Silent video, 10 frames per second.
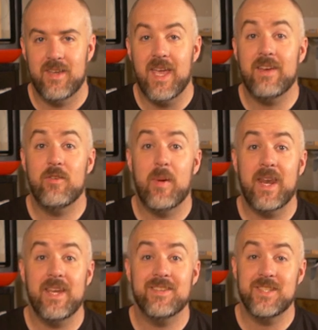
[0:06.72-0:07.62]
Hey
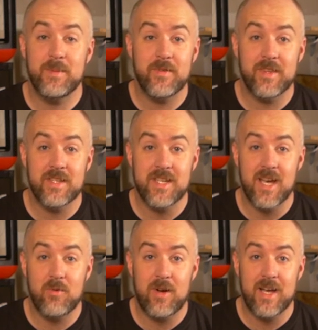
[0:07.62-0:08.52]
everybody, it's Jimmy from the
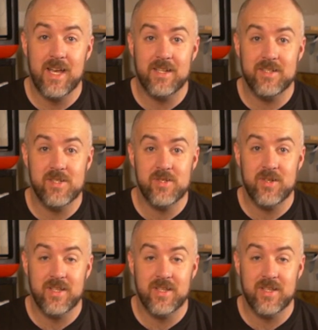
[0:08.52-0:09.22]
DIY and Digital,